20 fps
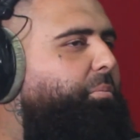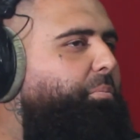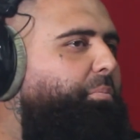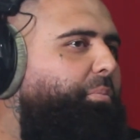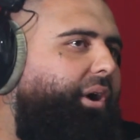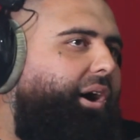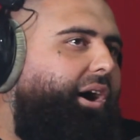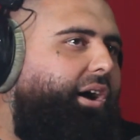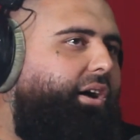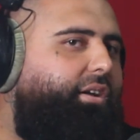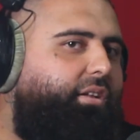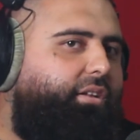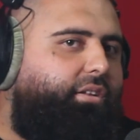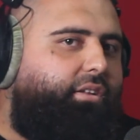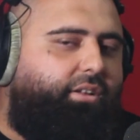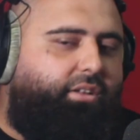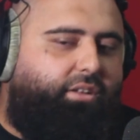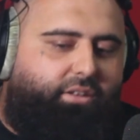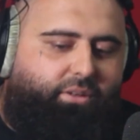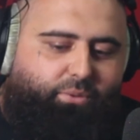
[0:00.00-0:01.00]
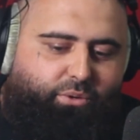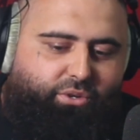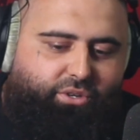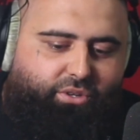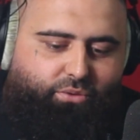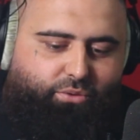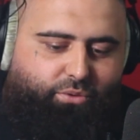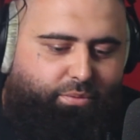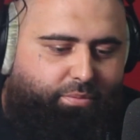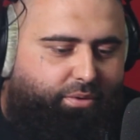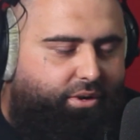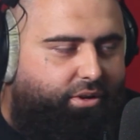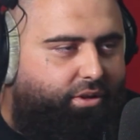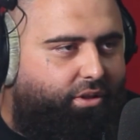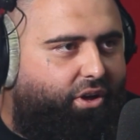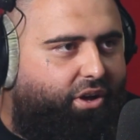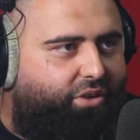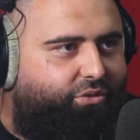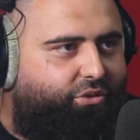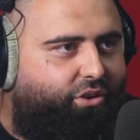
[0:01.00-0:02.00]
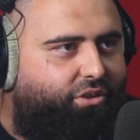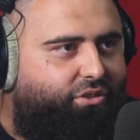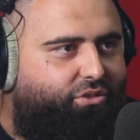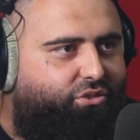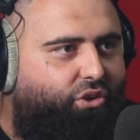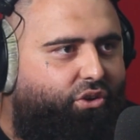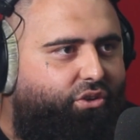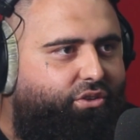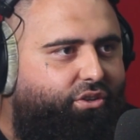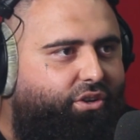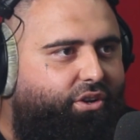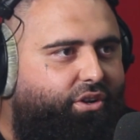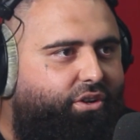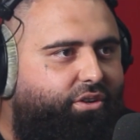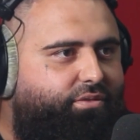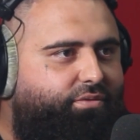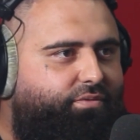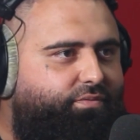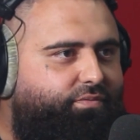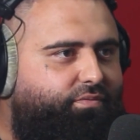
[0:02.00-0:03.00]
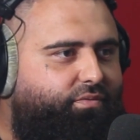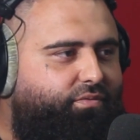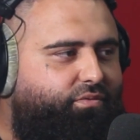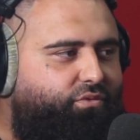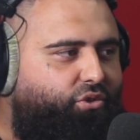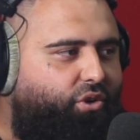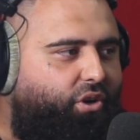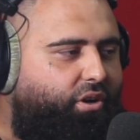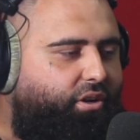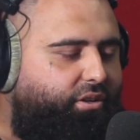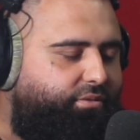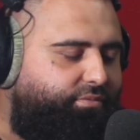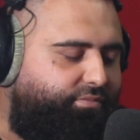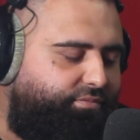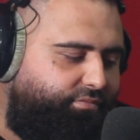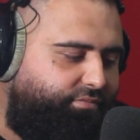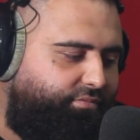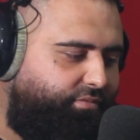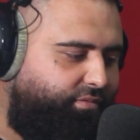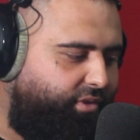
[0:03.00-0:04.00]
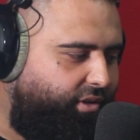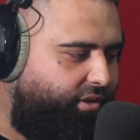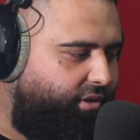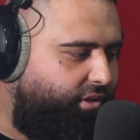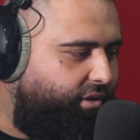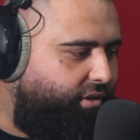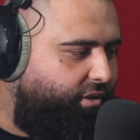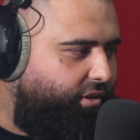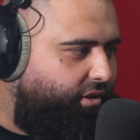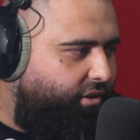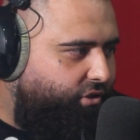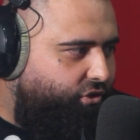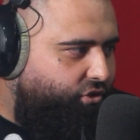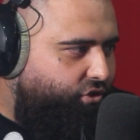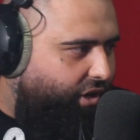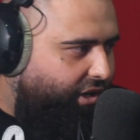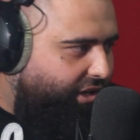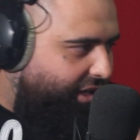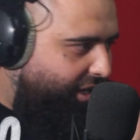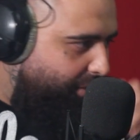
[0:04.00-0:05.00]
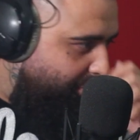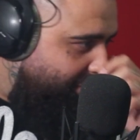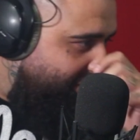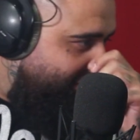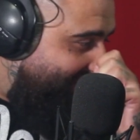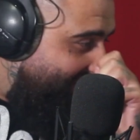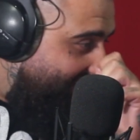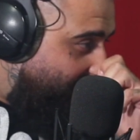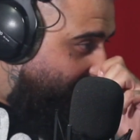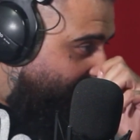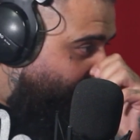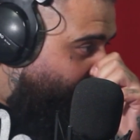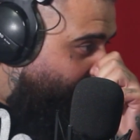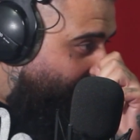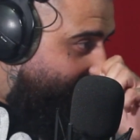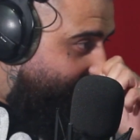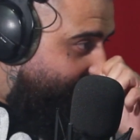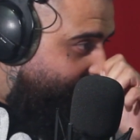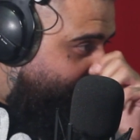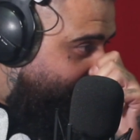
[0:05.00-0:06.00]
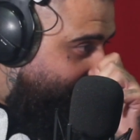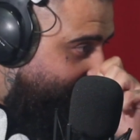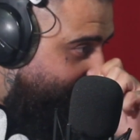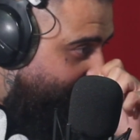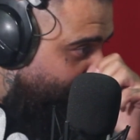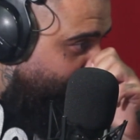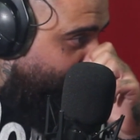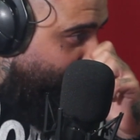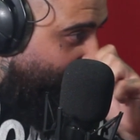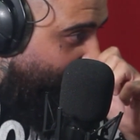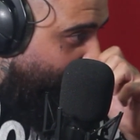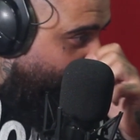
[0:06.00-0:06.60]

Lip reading: But what do you do, bro? Life goes on, you know. Try keep his name alive, and I try